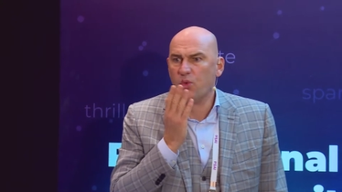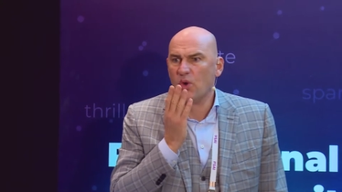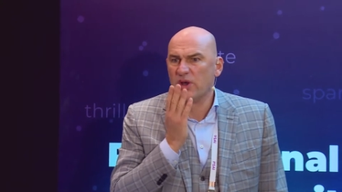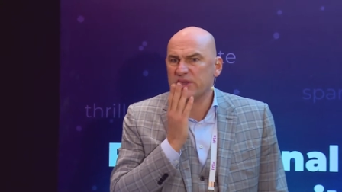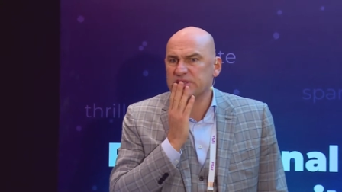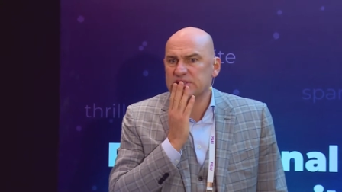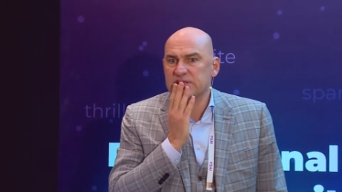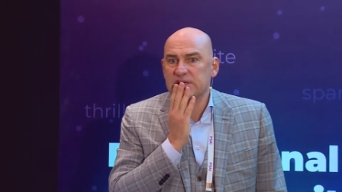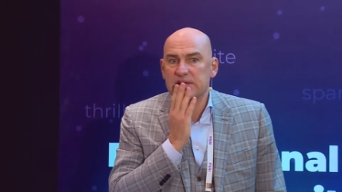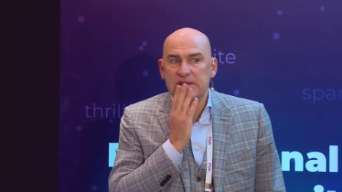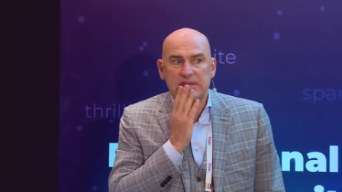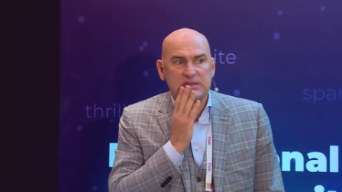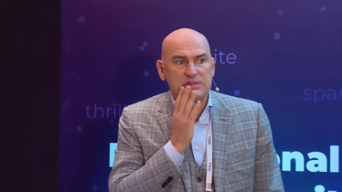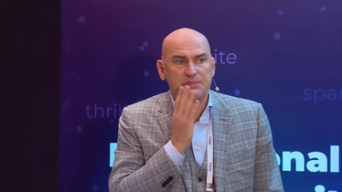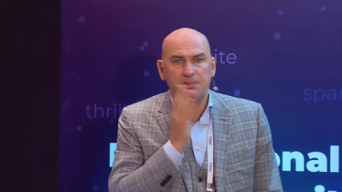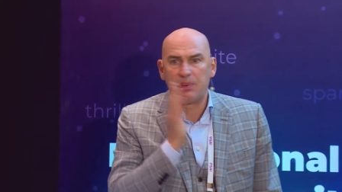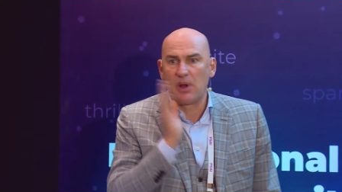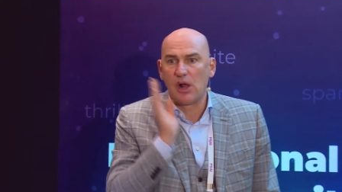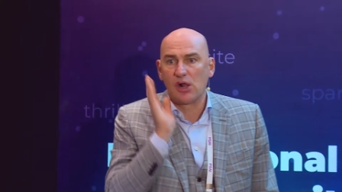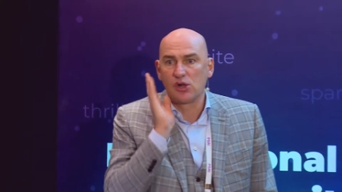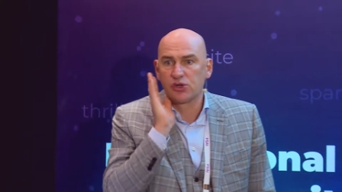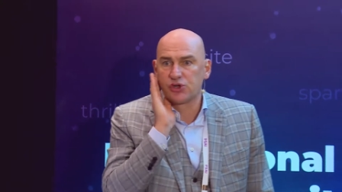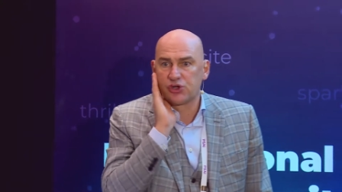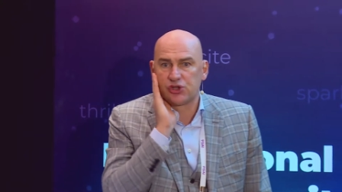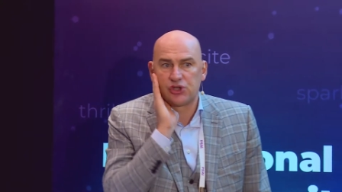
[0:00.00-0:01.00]
Was it
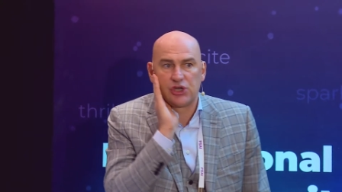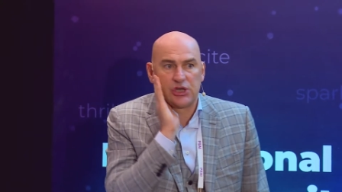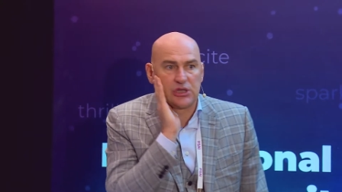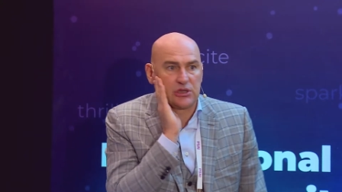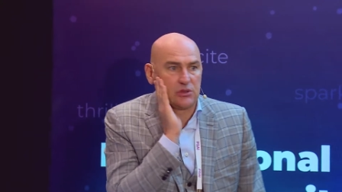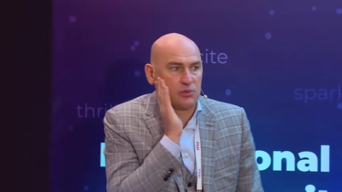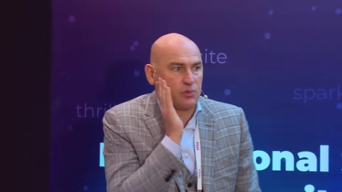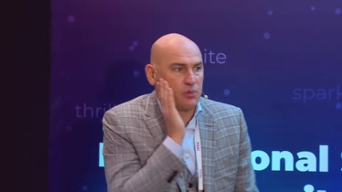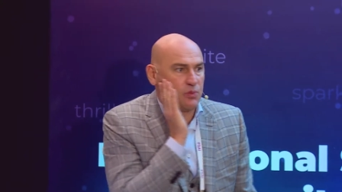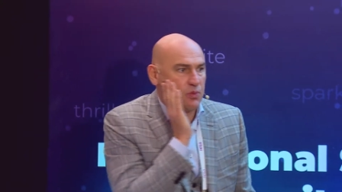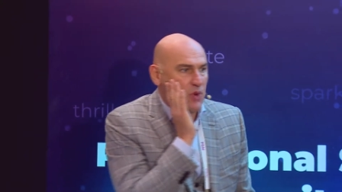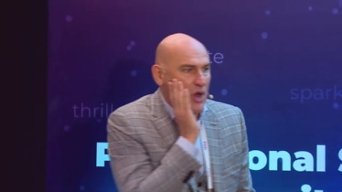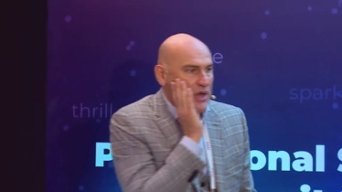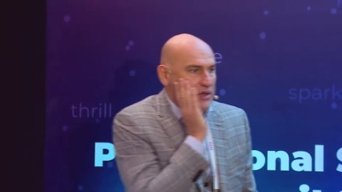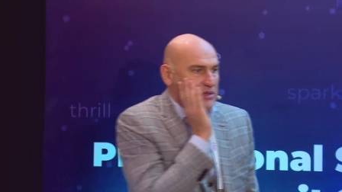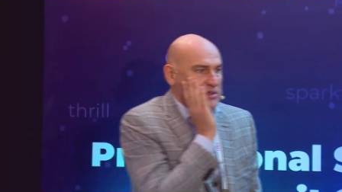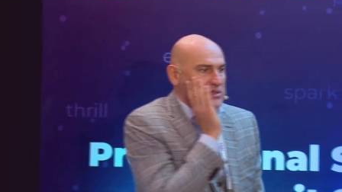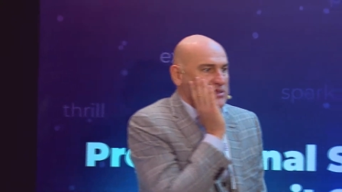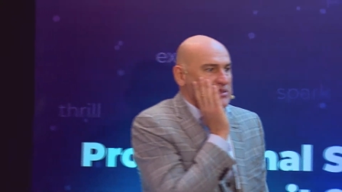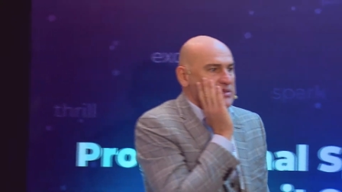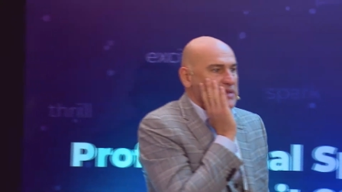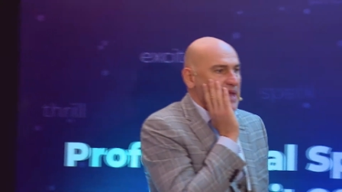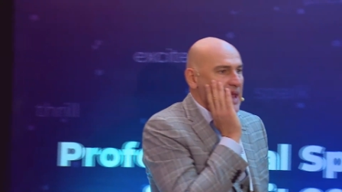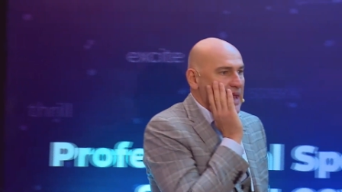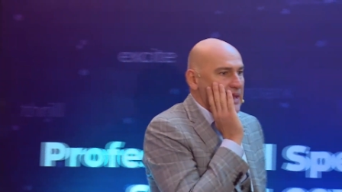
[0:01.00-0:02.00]
bullshit?
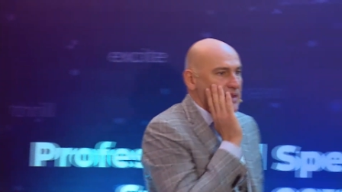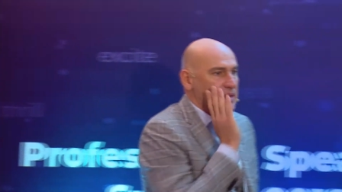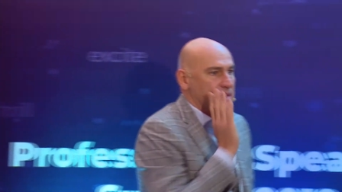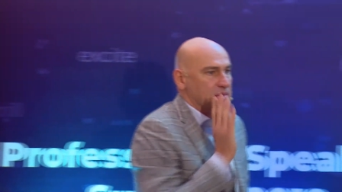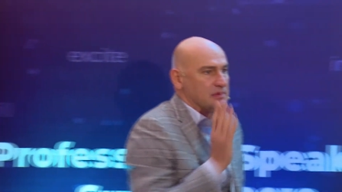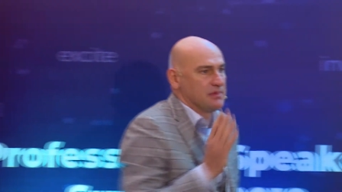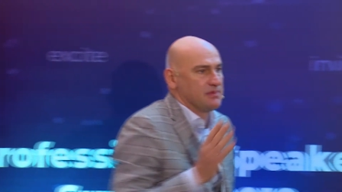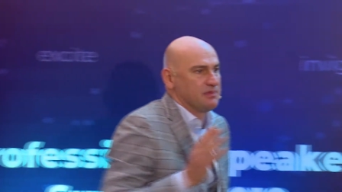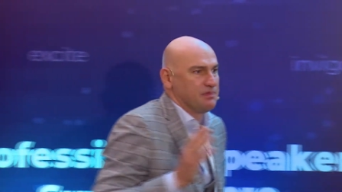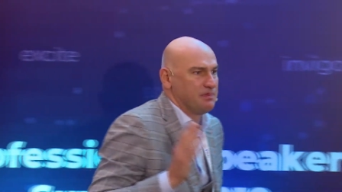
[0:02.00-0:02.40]
What's that?